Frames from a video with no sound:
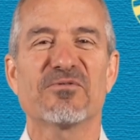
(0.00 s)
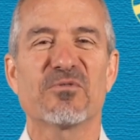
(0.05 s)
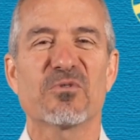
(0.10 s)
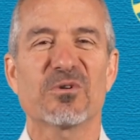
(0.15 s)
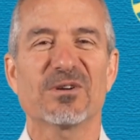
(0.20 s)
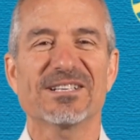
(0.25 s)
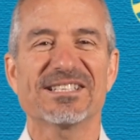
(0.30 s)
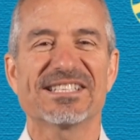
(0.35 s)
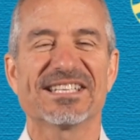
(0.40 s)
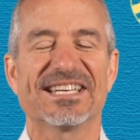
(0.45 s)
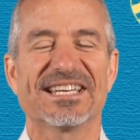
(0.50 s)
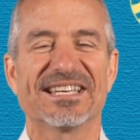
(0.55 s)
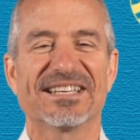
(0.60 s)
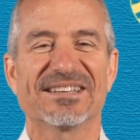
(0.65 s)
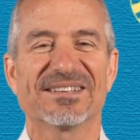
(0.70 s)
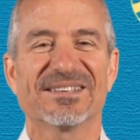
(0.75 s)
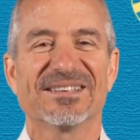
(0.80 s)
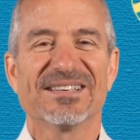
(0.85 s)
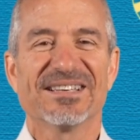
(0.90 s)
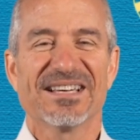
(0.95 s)

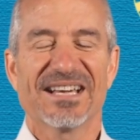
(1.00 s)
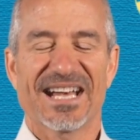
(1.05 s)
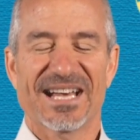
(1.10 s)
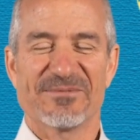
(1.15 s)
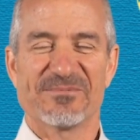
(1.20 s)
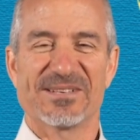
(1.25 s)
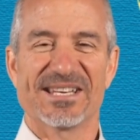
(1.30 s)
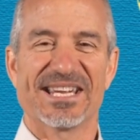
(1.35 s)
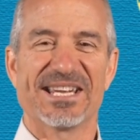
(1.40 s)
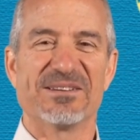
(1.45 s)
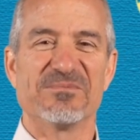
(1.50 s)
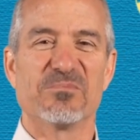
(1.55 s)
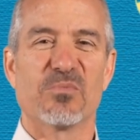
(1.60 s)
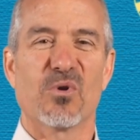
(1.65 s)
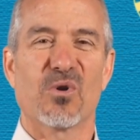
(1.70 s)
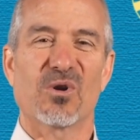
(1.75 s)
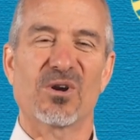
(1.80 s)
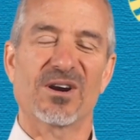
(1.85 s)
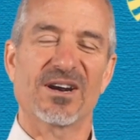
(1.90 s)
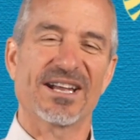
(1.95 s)
14th. I'm Dane
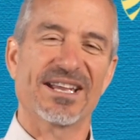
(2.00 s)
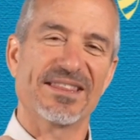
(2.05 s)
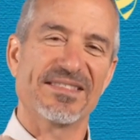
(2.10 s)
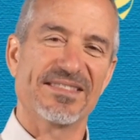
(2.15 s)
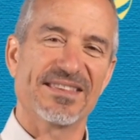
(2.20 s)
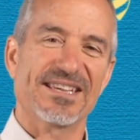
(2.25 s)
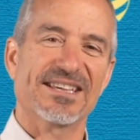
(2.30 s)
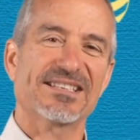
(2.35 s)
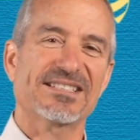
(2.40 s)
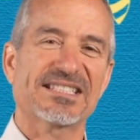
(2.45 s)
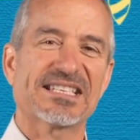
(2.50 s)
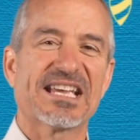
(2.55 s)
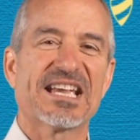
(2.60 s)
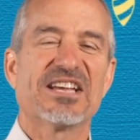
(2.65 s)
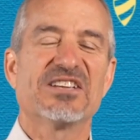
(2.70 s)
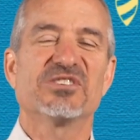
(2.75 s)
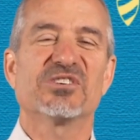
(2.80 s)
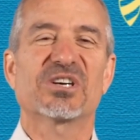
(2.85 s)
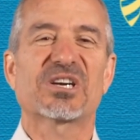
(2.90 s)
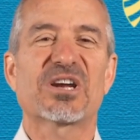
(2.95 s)
Bora, and this
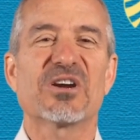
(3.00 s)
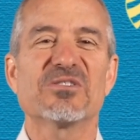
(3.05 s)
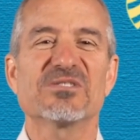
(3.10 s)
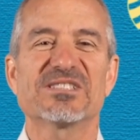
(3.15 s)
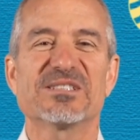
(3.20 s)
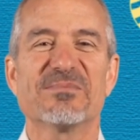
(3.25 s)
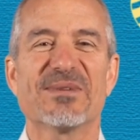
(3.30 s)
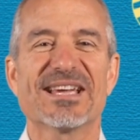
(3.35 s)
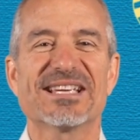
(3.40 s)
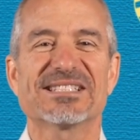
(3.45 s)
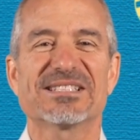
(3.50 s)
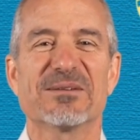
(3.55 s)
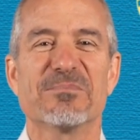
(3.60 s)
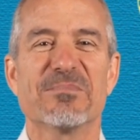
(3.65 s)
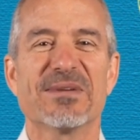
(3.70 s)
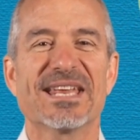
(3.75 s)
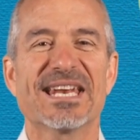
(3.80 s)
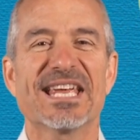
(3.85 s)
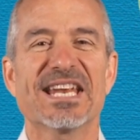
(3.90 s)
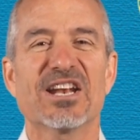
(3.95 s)
is your Costa Mesa
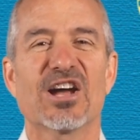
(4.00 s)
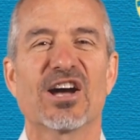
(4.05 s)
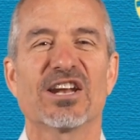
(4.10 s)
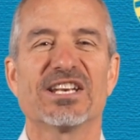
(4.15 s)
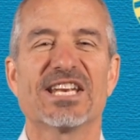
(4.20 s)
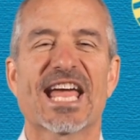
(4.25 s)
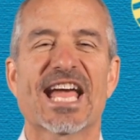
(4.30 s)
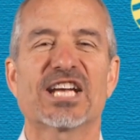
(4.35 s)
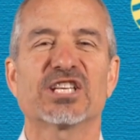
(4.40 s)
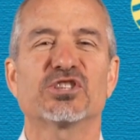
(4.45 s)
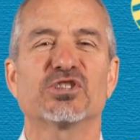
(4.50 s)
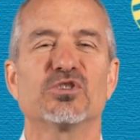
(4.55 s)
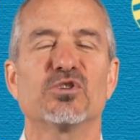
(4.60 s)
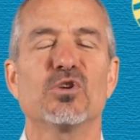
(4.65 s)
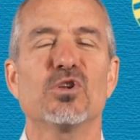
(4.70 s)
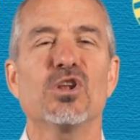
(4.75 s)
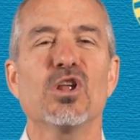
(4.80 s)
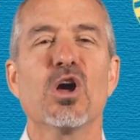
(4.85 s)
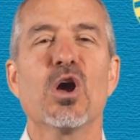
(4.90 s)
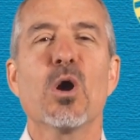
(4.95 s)
Minute on
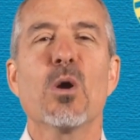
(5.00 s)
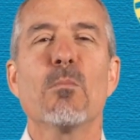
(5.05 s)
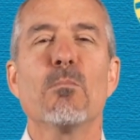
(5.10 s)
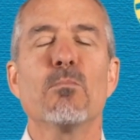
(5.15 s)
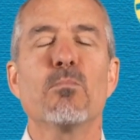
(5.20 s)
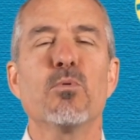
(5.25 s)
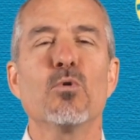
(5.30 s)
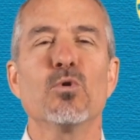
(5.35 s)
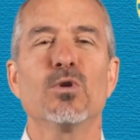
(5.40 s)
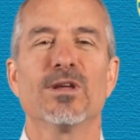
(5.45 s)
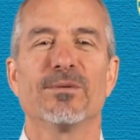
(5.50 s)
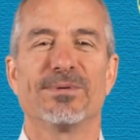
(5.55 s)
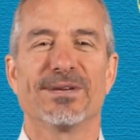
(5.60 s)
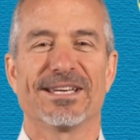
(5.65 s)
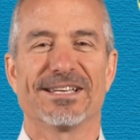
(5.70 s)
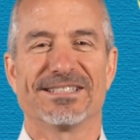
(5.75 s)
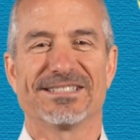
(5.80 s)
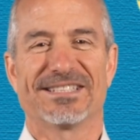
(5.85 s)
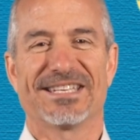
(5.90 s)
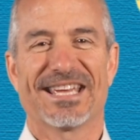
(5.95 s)
National
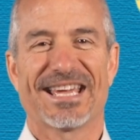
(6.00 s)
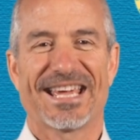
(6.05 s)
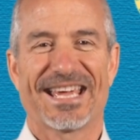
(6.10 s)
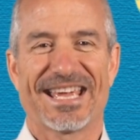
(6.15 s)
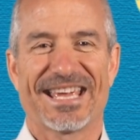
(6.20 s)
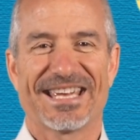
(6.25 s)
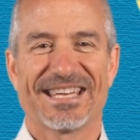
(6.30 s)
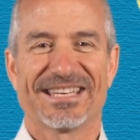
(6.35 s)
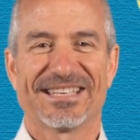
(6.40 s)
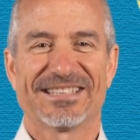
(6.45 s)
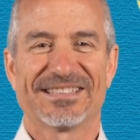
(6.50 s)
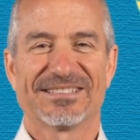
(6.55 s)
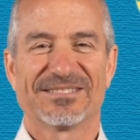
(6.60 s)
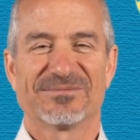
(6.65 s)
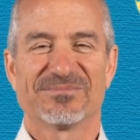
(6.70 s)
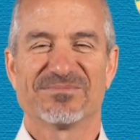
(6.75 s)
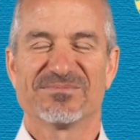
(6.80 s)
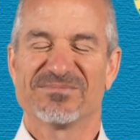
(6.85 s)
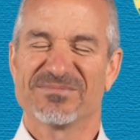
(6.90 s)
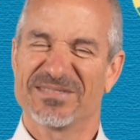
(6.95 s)
Boulabies Day.
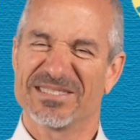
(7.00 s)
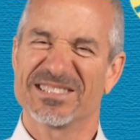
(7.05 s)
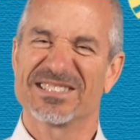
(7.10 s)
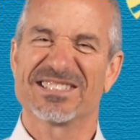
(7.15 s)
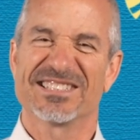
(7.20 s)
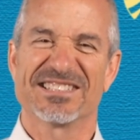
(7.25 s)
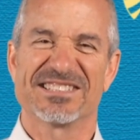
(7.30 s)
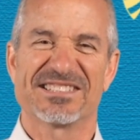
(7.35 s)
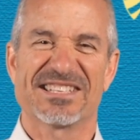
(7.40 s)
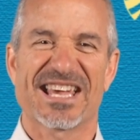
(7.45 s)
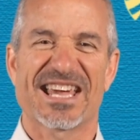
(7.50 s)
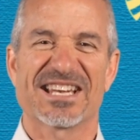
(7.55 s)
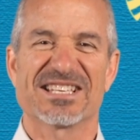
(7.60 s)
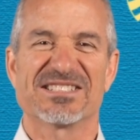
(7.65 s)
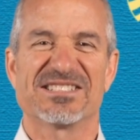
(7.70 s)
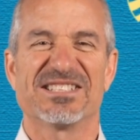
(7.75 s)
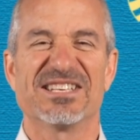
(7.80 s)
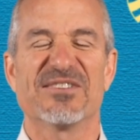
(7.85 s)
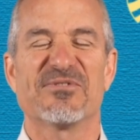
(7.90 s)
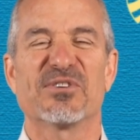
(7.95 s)
And since that
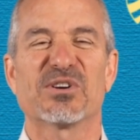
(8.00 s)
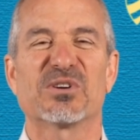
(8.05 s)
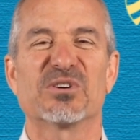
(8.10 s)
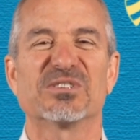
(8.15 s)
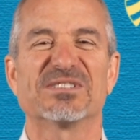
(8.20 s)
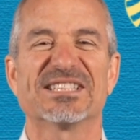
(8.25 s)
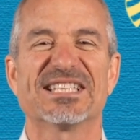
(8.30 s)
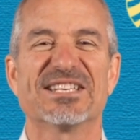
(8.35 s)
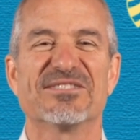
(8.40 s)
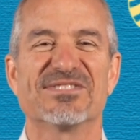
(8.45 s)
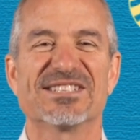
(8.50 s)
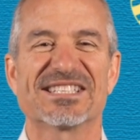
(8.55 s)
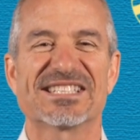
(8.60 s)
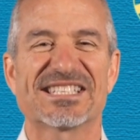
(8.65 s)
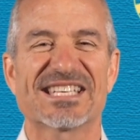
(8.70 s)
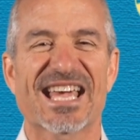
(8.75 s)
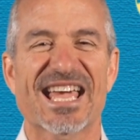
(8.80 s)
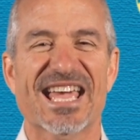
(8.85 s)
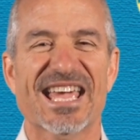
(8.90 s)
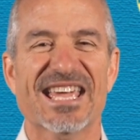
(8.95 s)
is difficult to even
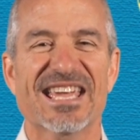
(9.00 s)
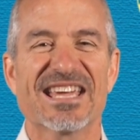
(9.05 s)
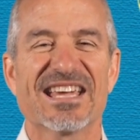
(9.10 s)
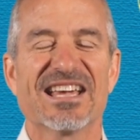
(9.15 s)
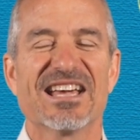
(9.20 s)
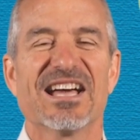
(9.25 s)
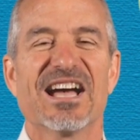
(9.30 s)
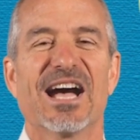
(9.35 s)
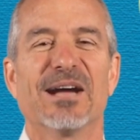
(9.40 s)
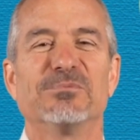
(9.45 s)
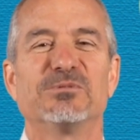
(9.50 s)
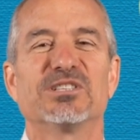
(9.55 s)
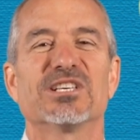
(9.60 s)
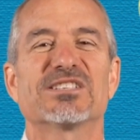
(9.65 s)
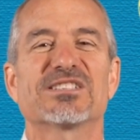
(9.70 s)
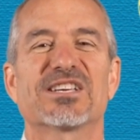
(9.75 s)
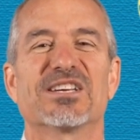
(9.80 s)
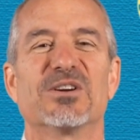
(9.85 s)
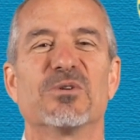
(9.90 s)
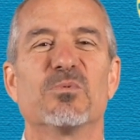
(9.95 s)
say, I'm
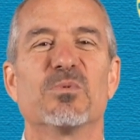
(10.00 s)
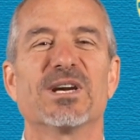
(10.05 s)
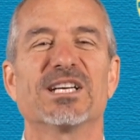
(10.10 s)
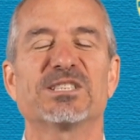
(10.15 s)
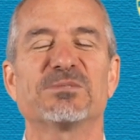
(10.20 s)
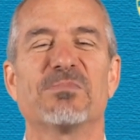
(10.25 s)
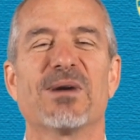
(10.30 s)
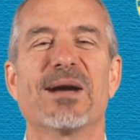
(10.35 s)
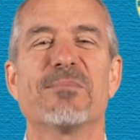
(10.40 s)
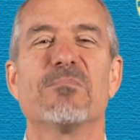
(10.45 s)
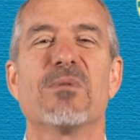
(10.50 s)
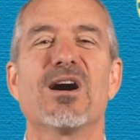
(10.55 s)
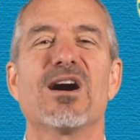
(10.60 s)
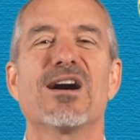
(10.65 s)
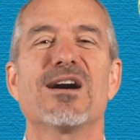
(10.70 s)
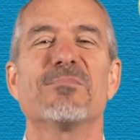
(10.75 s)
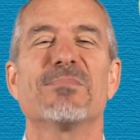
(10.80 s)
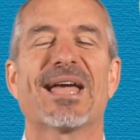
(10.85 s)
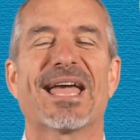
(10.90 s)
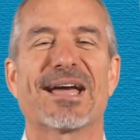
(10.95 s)
just gonna wish my
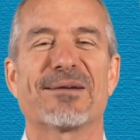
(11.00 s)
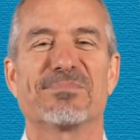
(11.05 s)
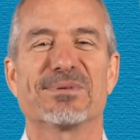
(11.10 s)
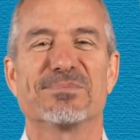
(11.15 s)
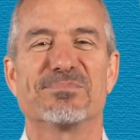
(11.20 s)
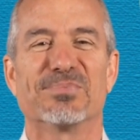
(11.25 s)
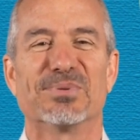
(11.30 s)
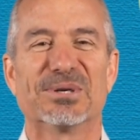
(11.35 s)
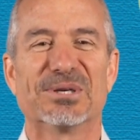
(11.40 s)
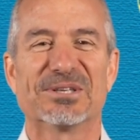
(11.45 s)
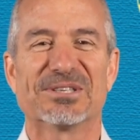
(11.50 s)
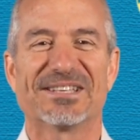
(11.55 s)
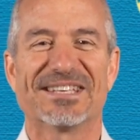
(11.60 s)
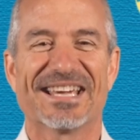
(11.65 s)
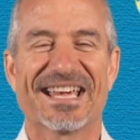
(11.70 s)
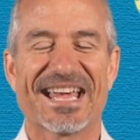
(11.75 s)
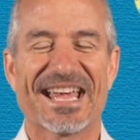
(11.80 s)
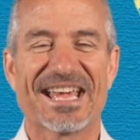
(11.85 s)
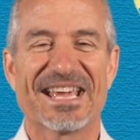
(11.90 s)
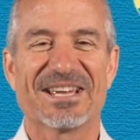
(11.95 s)
mom happy
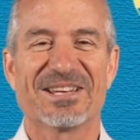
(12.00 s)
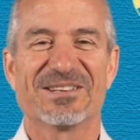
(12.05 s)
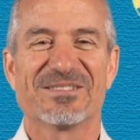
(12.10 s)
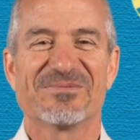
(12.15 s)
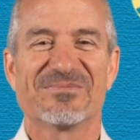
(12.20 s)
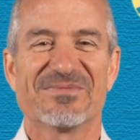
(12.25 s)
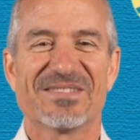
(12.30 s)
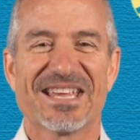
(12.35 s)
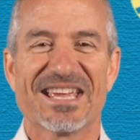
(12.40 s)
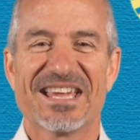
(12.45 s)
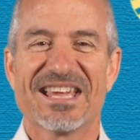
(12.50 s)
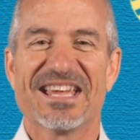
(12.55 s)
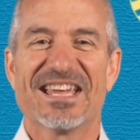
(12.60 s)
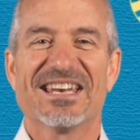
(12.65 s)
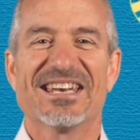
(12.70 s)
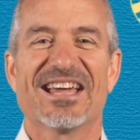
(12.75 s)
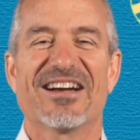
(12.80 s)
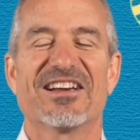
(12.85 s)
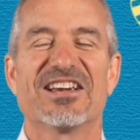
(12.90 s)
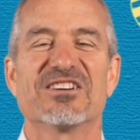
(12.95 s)
birthday.
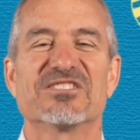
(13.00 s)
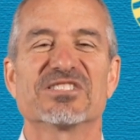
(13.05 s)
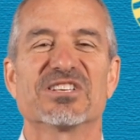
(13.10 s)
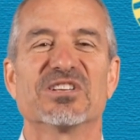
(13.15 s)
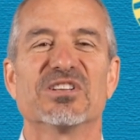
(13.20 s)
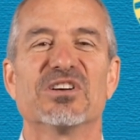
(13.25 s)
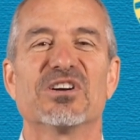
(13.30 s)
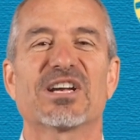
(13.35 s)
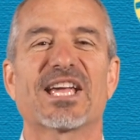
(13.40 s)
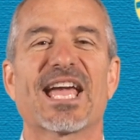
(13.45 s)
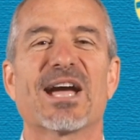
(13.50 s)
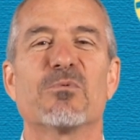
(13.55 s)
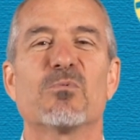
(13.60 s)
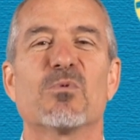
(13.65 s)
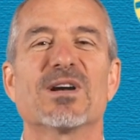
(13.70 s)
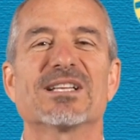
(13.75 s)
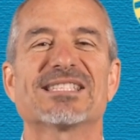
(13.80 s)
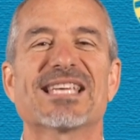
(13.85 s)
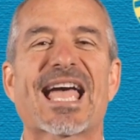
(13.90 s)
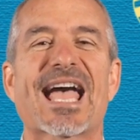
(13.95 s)
Now here's a look at
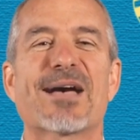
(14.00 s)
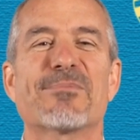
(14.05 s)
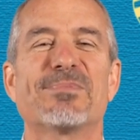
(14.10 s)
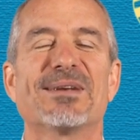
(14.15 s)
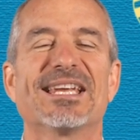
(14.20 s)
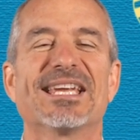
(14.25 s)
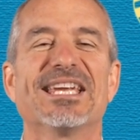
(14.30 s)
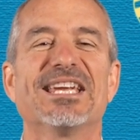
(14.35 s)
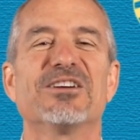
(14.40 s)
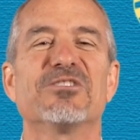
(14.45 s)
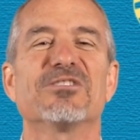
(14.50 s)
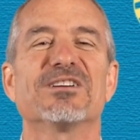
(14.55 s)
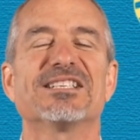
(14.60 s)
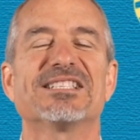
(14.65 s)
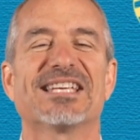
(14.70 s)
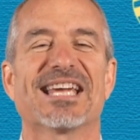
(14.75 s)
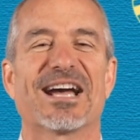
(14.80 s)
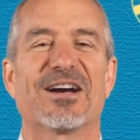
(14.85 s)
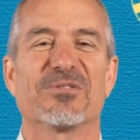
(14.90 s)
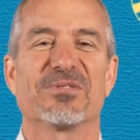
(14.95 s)
what's happening here
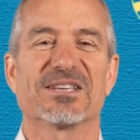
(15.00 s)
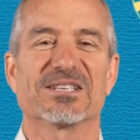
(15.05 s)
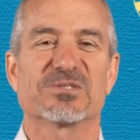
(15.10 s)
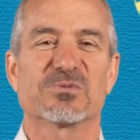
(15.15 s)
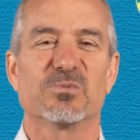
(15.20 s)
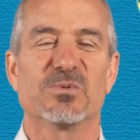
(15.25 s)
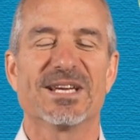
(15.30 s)
in town this